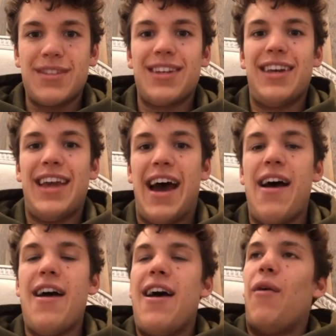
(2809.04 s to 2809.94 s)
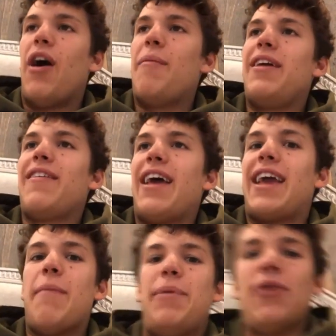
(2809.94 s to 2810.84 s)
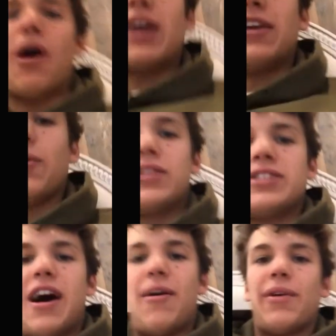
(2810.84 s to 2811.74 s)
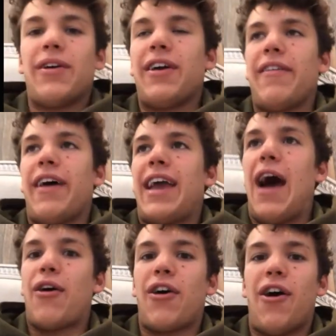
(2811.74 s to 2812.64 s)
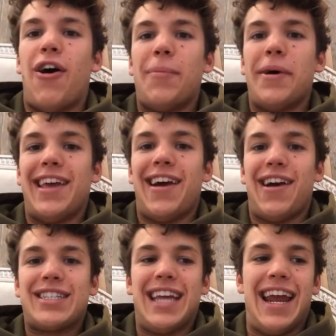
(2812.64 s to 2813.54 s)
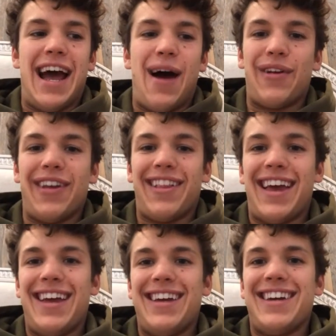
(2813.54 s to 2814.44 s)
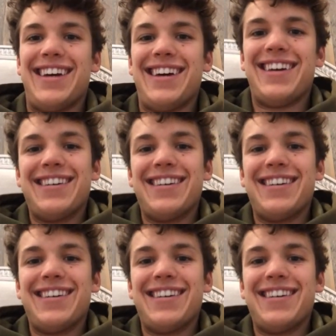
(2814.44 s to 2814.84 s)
Yeah. Well, I mean, like at B Y U, it's not really like alcohol, but they are staying out really late.